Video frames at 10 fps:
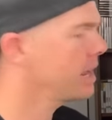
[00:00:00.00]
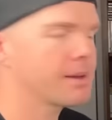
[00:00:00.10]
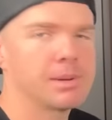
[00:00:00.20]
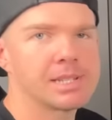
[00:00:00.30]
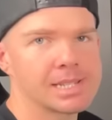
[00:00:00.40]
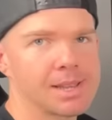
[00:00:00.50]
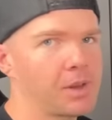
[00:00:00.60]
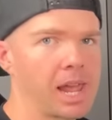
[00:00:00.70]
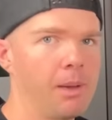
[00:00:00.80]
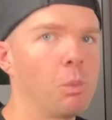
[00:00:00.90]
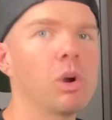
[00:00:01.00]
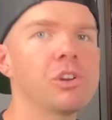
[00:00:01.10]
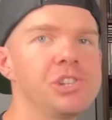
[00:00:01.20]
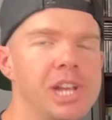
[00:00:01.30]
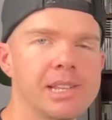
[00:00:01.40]
a.m. to 7 a.m. What
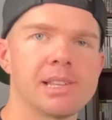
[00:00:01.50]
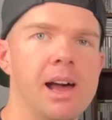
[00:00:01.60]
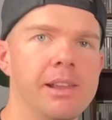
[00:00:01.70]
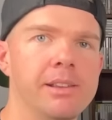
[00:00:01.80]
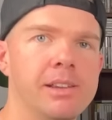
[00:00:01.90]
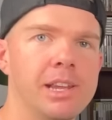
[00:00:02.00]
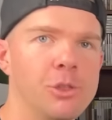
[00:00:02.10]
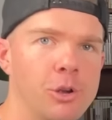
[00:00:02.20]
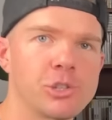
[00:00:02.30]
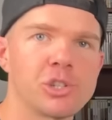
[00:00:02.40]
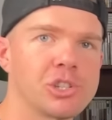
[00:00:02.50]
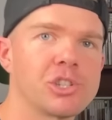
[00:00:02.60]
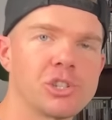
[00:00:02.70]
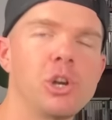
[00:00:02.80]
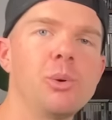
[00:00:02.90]
could you get done in those
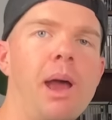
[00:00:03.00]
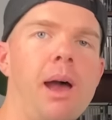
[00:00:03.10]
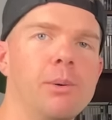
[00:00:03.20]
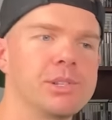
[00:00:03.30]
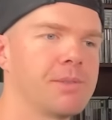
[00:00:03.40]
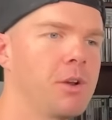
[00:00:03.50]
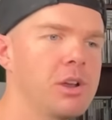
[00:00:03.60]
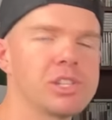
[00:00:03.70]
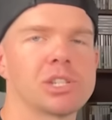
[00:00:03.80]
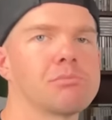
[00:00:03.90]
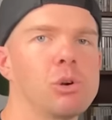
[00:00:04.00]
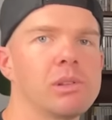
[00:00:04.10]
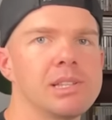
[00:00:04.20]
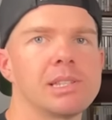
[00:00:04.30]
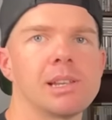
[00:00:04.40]
just 2 hours? A very
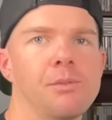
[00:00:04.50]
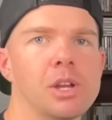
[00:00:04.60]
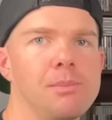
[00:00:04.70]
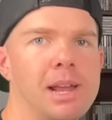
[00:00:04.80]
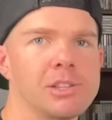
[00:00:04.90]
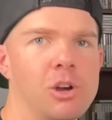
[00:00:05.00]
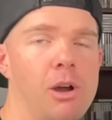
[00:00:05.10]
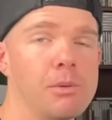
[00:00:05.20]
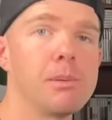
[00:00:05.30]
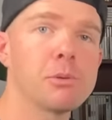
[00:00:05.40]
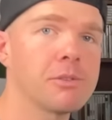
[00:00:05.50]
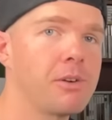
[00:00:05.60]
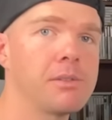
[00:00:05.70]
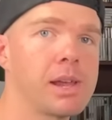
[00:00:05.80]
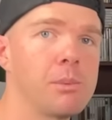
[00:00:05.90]
small, insignificant amount of time. Remember, at
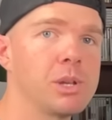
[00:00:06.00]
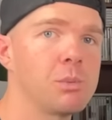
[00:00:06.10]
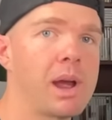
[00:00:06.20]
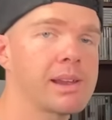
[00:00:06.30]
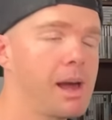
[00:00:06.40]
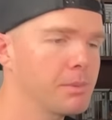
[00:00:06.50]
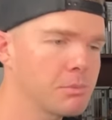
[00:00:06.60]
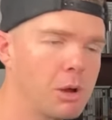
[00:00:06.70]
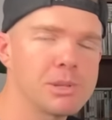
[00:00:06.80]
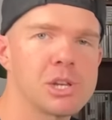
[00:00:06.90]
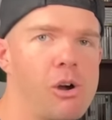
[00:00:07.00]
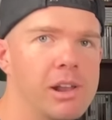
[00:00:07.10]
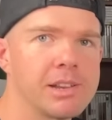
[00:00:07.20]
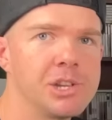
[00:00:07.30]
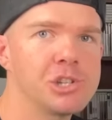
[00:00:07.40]
5 a.m. when you wake up, you might be
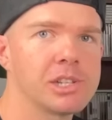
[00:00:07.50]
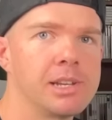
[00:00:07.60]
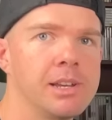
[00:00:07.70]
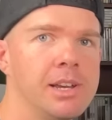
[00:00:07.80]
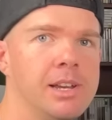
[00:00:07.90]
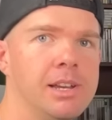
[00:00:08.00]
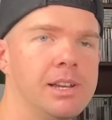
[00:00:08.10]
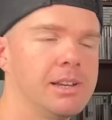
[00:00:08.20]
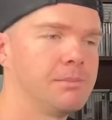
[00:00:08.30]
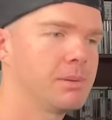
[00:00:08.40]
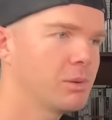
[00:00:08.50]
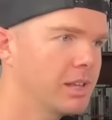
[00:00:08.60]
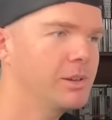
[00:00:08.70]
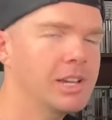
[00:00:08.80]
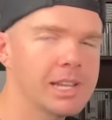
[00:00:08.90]
tired initially, but
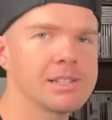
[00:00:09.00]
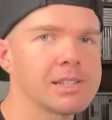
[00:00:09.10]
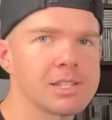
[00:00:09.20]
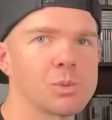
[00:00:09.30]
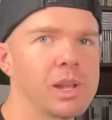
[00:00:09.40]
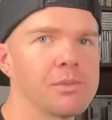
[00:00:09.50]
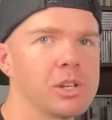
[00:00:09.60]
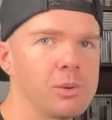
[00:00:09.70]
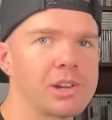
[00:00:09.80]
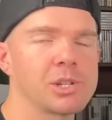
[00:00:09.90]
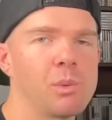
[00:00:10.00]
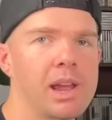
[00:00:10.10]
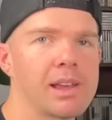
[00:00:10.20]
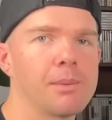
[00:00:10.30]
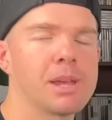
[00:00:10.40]
when you get into the swing of it and you actually
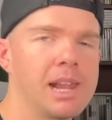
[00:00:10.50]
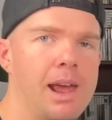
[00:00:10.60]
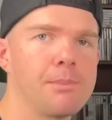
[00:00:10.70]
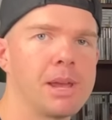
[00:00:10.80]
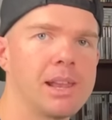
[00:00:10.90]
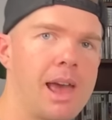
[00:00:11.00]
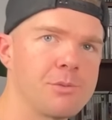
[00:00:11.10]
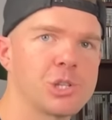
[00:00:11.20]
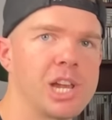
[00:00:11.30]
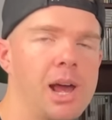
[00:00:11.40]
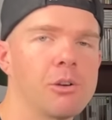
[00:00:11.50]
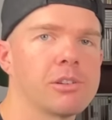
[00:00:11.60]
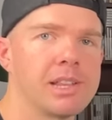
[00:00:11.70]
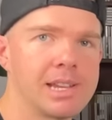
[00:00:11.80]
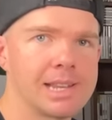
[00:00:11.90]
wake up, get out of bed, have a
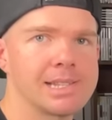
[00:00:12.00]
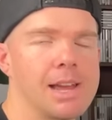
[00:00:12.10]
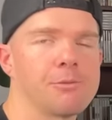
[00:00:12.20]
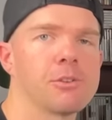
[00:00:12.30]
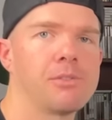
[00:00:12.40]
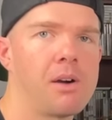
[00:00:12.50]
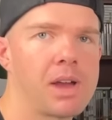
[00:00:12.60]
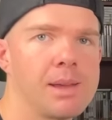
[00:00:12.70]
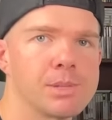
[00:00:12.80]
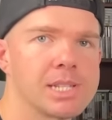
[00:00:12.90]
shower, and then you get down for a 5 a.m.